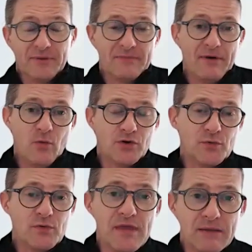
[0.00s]
bit about what do
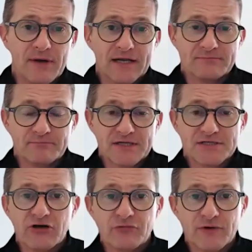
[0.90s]
we mean by
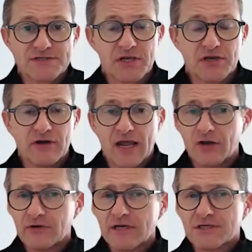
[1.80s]
software security. I
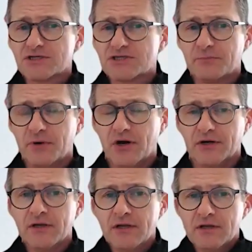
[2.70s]
already touched
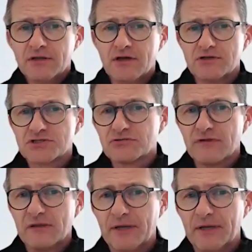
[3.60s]
upon those
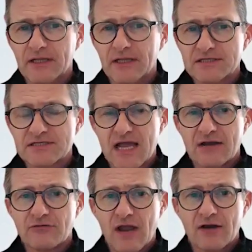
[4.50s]
3 pillars.
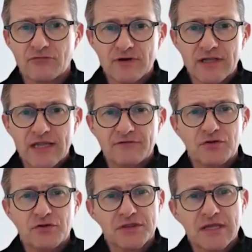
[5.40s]
And really, if
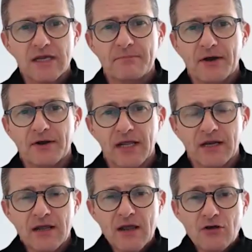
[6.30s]
you think about it,
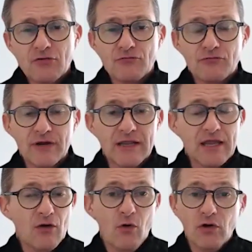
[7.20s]

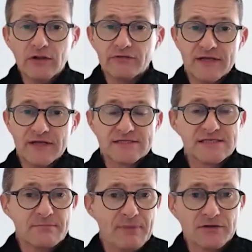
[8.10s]
really all of this is
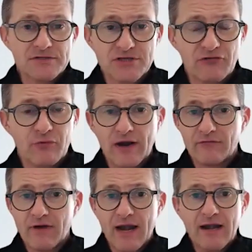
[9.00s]
about software,
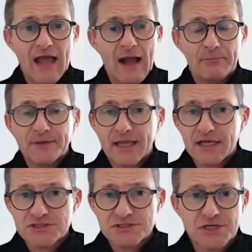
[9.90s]
right?
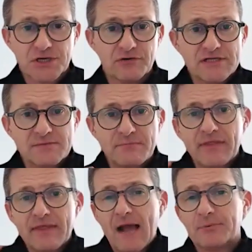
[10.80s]
Application security is about
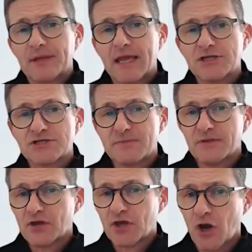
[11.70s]
the applications, about
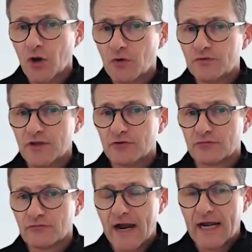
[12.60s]
the code that you're
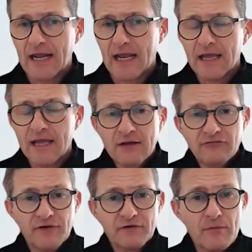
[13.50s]
writing.
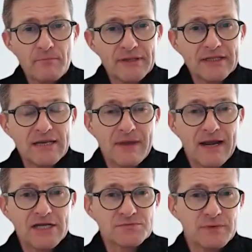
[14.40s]
Vulnerability
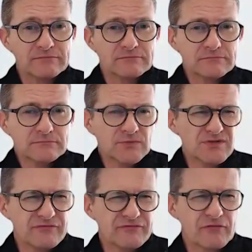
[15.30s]
management, well,
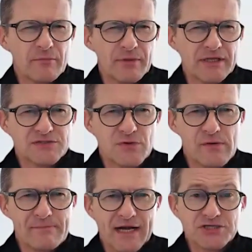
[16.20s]
the vulnerabilities we're
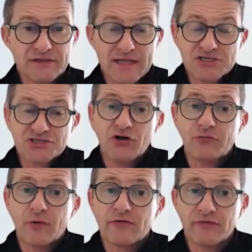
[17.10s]
managing, there's
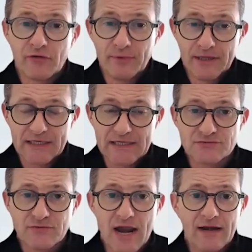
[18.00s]
software
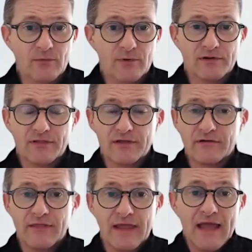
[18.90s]
vulnerabilities, right? Whether they're
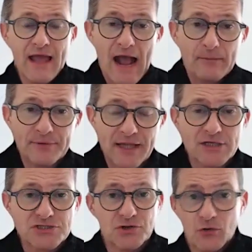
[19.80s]
in the
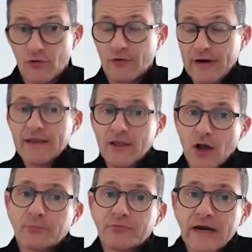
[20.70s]
application or in the
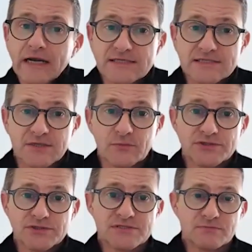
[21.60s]
operating system,
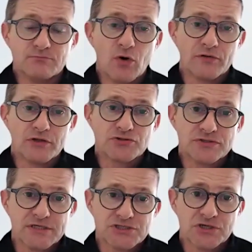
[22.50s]
which is more the
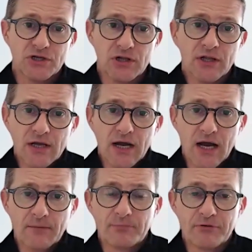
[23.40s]
traditional
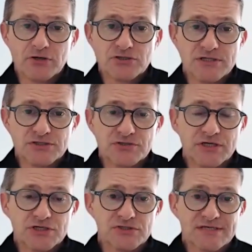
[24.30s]
approach in the
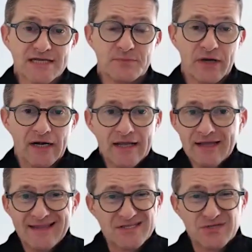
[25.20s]
traditional sense. But
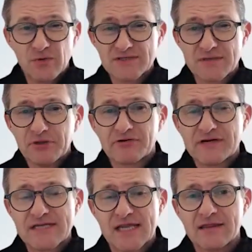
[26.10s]
these 2 worlds are blurring
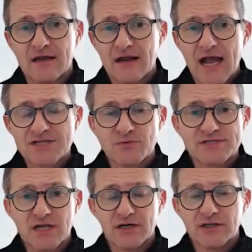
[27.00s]
together as we
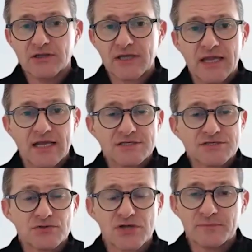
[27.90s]
start looking at
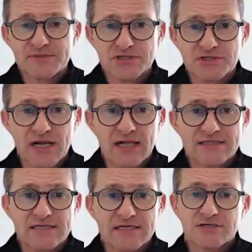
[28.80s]
source composition
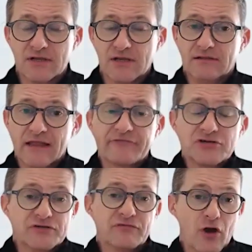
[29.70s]
analysis, the
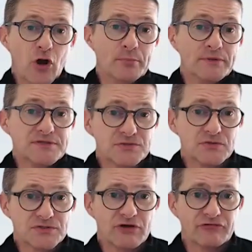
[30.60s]
leveraging of open
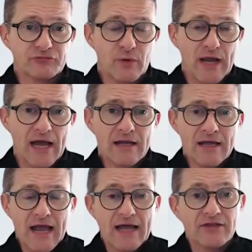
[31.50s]
source software,
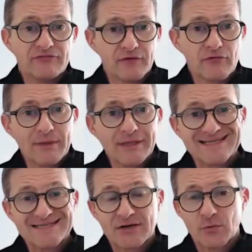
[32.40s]
and the
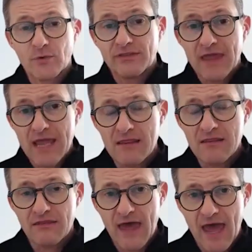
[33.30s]
vulnerabilities that are
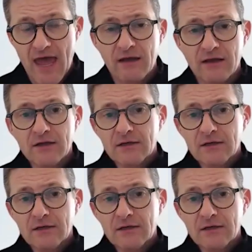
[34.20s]
within there.